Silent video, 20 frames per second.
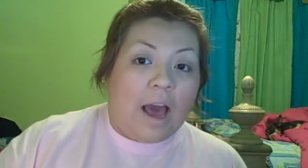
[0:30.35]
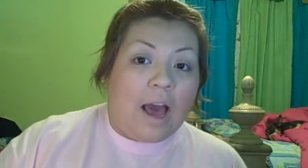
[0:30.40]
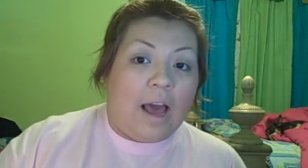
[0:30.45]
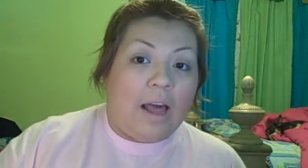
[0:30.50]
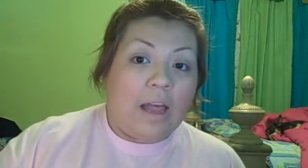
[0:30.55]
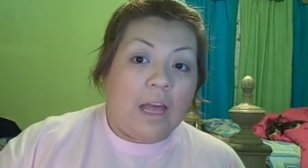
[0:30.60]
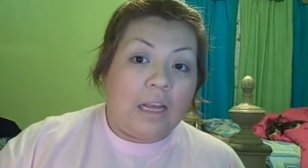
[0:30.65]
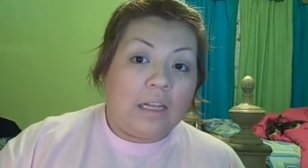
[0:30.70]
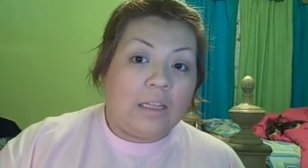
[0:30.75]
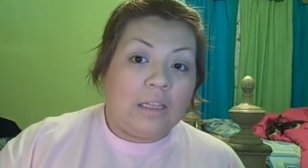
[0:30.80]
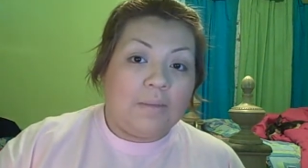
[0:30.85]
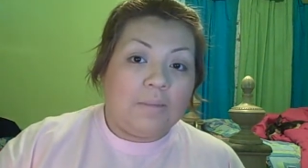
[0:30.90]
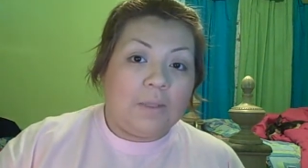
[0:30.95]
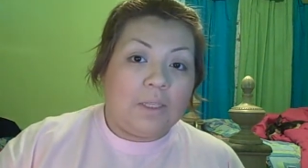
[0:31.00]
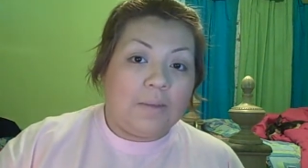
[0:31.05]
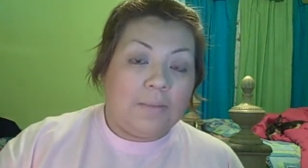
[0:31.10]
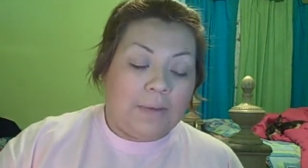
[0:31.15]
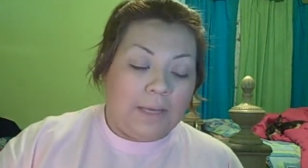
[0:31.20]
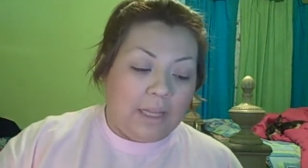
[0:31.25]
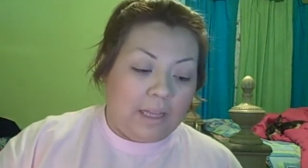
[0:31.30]
I like them
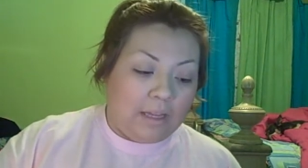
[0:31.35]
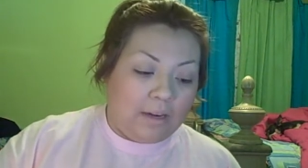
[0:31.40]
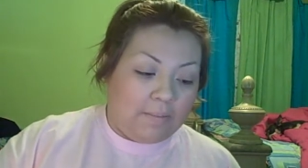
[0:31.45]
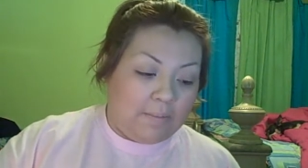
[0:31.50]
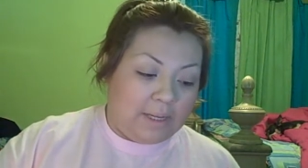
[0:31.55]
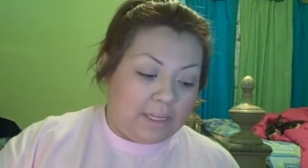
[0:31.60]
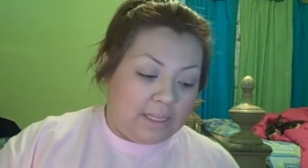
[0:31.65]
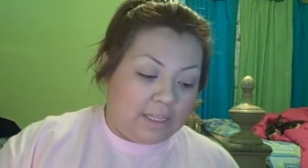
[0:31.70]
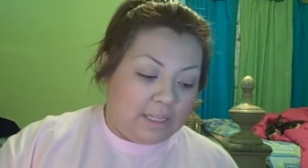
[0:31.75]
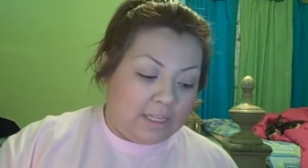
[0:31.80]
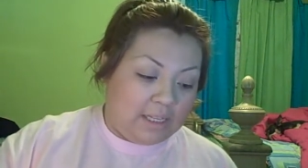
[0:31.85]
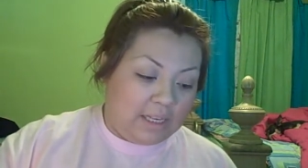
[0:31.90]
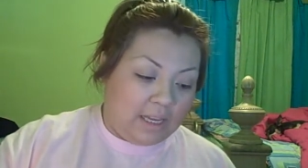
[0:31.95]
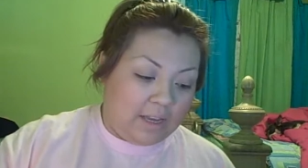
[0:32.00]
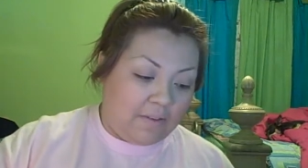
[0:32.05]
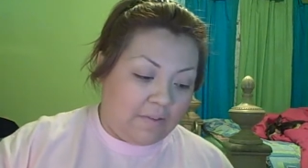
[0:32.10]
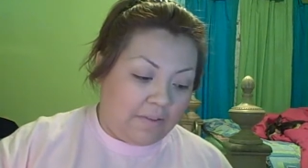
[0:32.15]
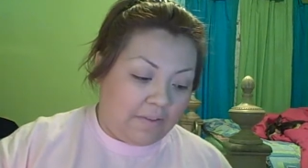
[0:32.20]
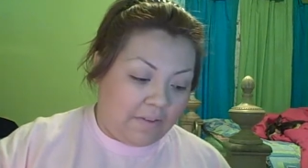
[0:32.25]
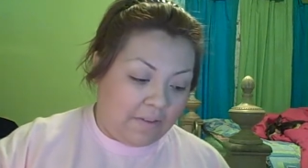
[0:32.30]
to be a little bit
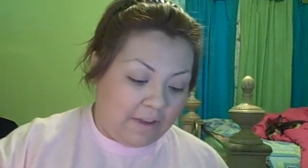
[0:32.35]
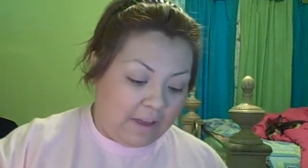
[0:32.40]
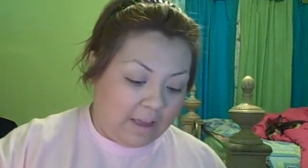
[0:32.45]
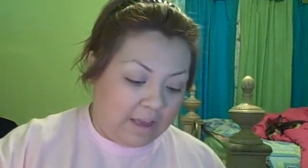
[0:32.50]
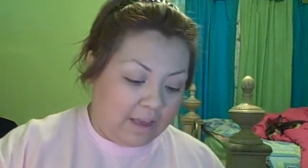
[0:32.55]
stiff.